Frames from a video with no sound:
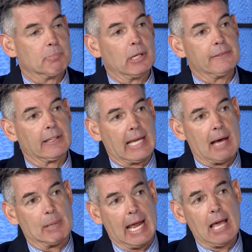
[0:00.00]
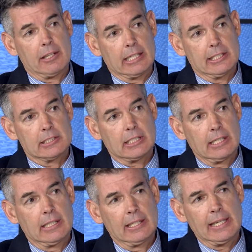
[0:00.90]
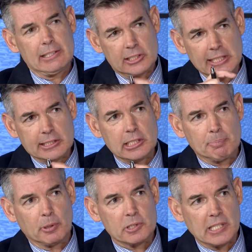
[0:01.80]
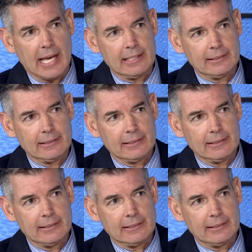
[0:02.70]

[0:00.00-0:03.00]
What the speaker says: but the commonality is it's 60%,